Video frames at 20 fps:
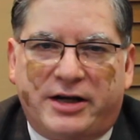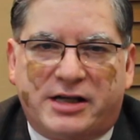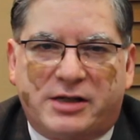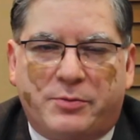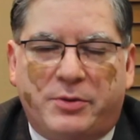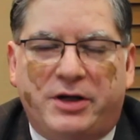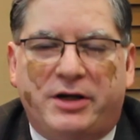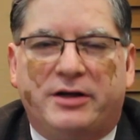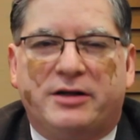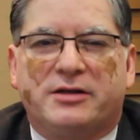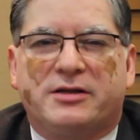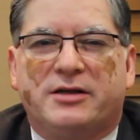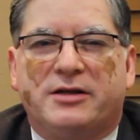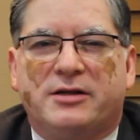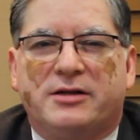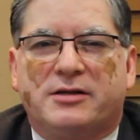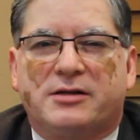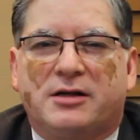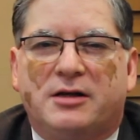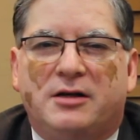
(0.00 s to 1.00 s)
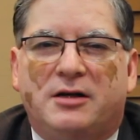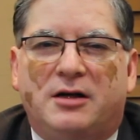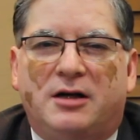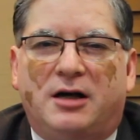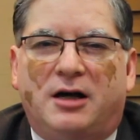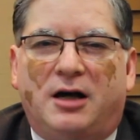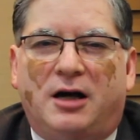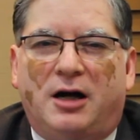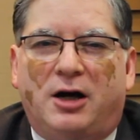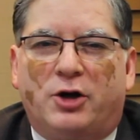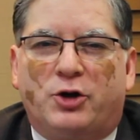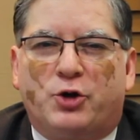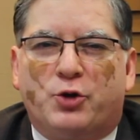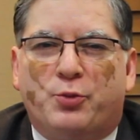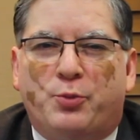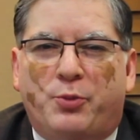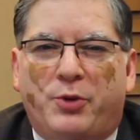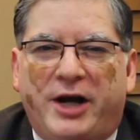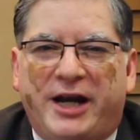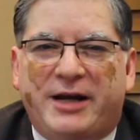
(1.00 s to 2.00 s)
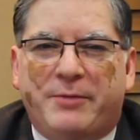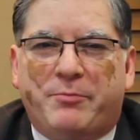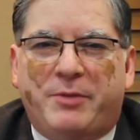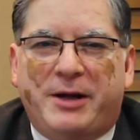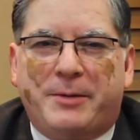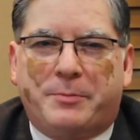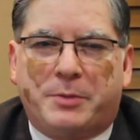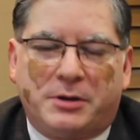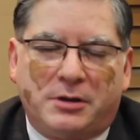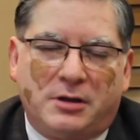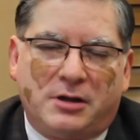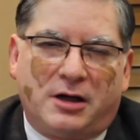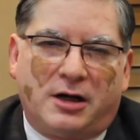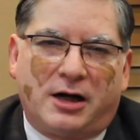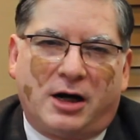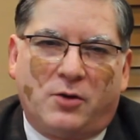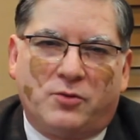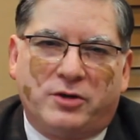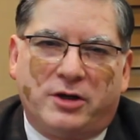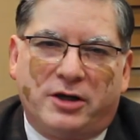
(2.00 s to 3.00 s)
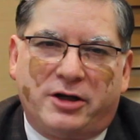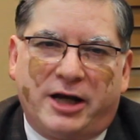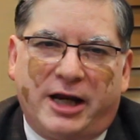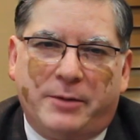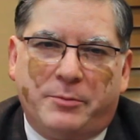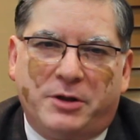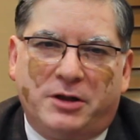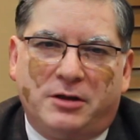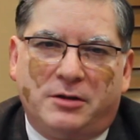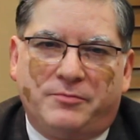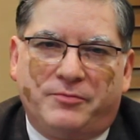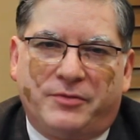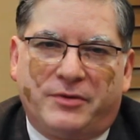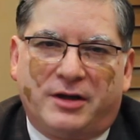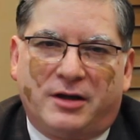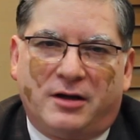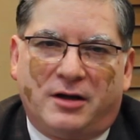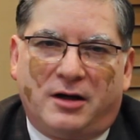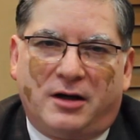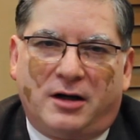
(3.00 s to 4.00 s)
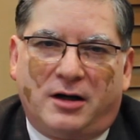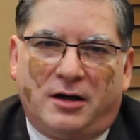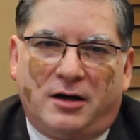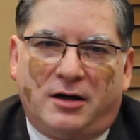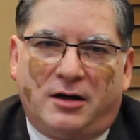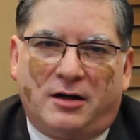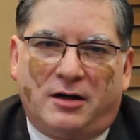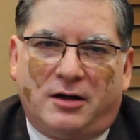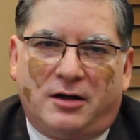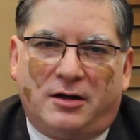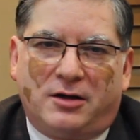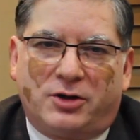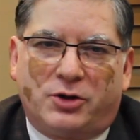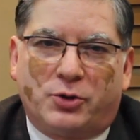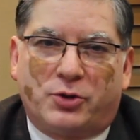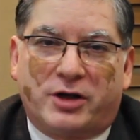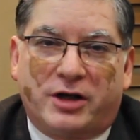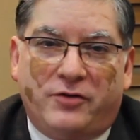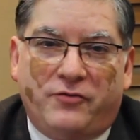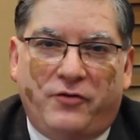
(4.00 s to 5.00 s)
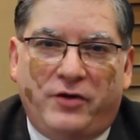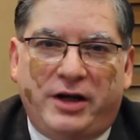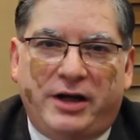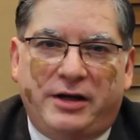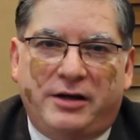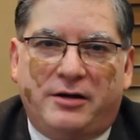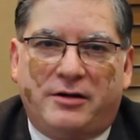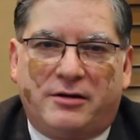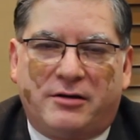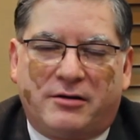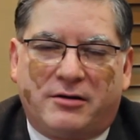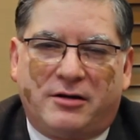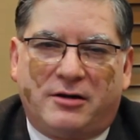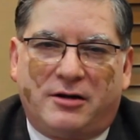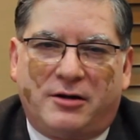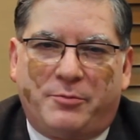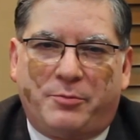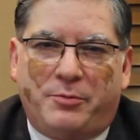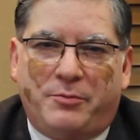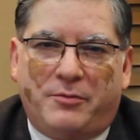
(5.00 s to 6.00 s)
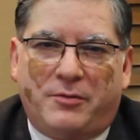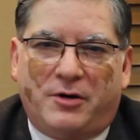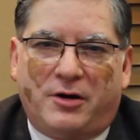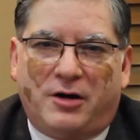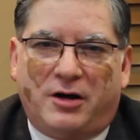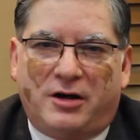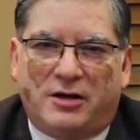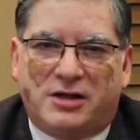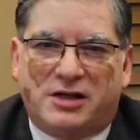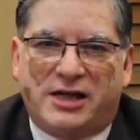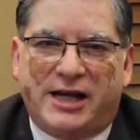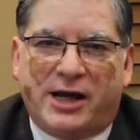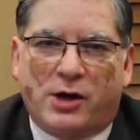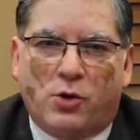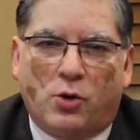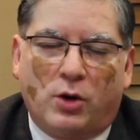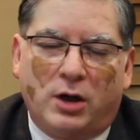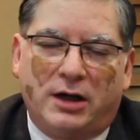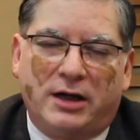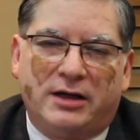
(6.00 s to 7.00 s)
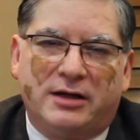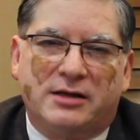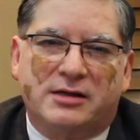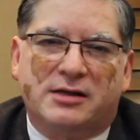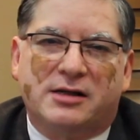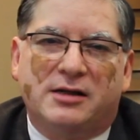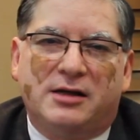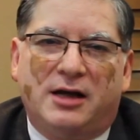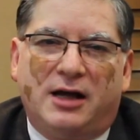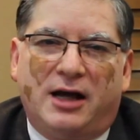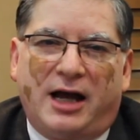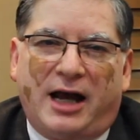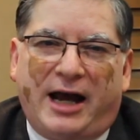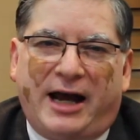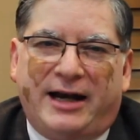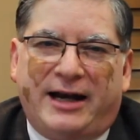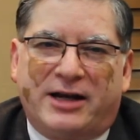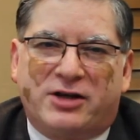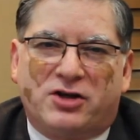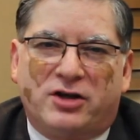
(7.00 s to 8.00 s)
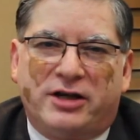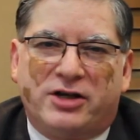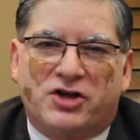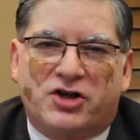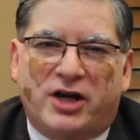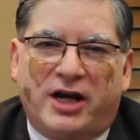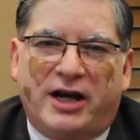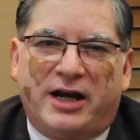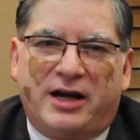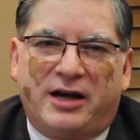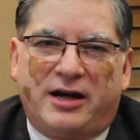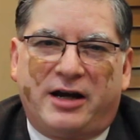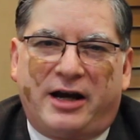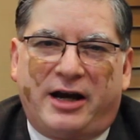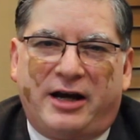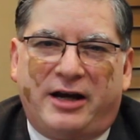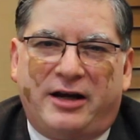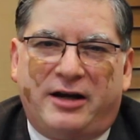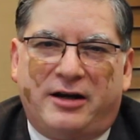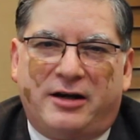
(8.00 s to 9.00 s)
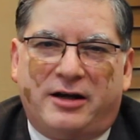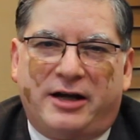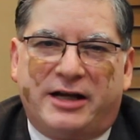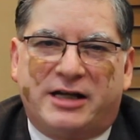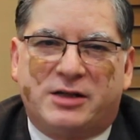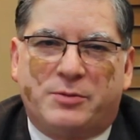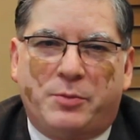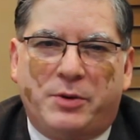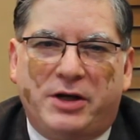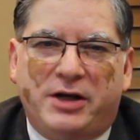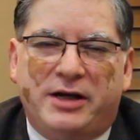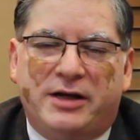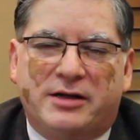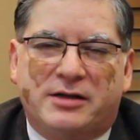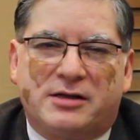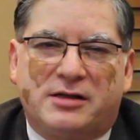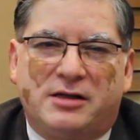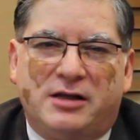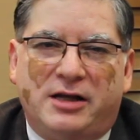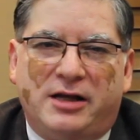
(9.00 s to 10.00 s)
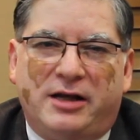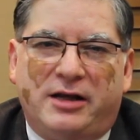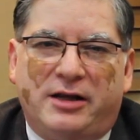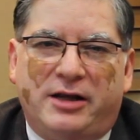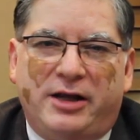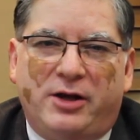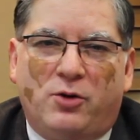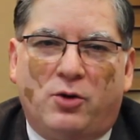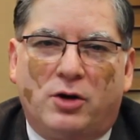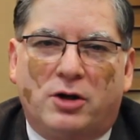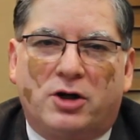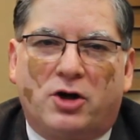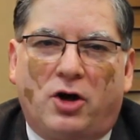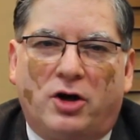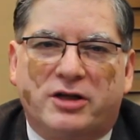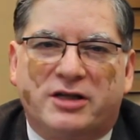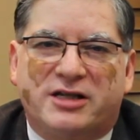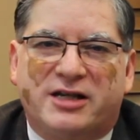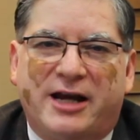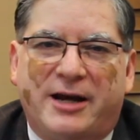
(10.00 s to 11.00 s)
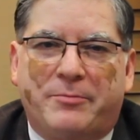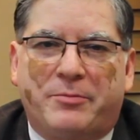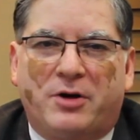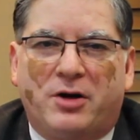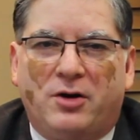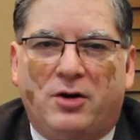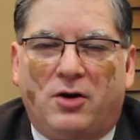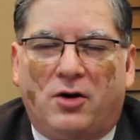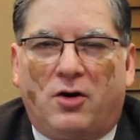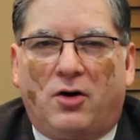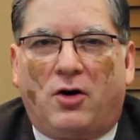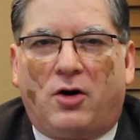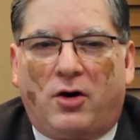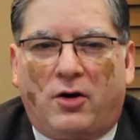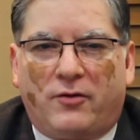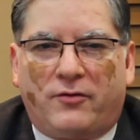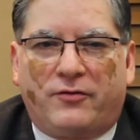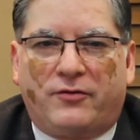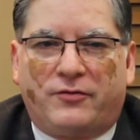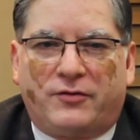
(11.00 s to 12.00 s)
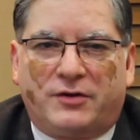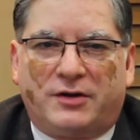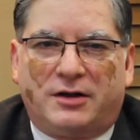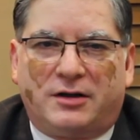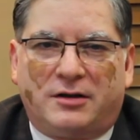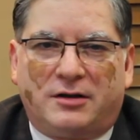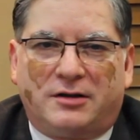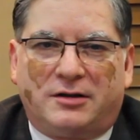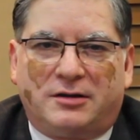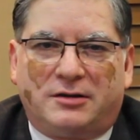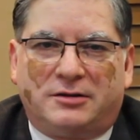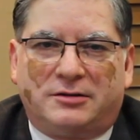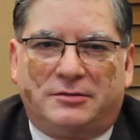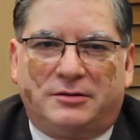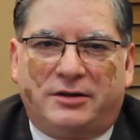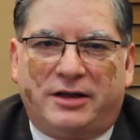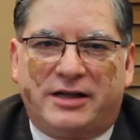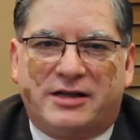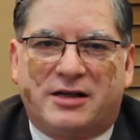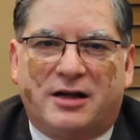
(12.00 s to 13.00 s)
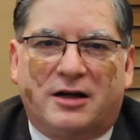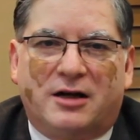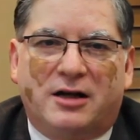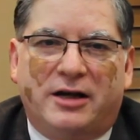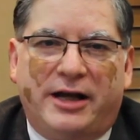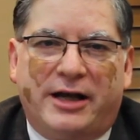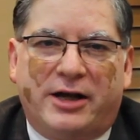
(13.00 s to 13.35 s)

experiences, to bring people around the table, to convene stakeholders and actually share and experience the whole concept of the circular